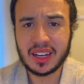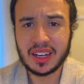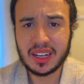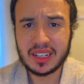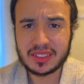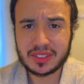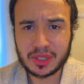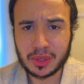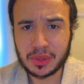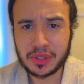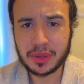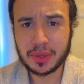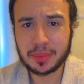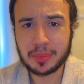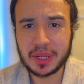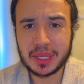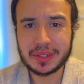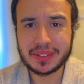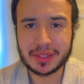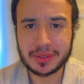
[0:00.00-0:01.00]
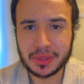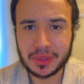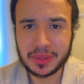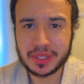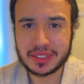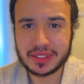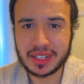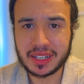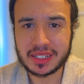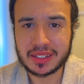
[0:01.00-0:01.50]
So Europeans
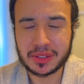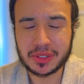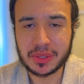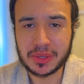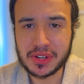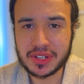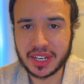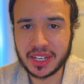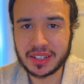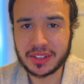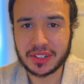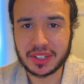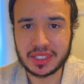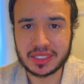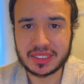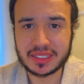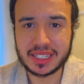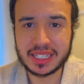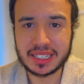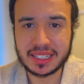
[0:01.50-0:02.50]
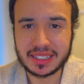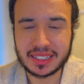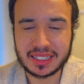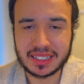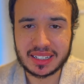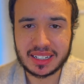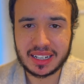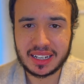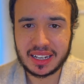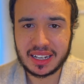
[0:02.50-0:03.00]
always like to change this
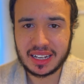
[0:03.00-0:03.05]
thing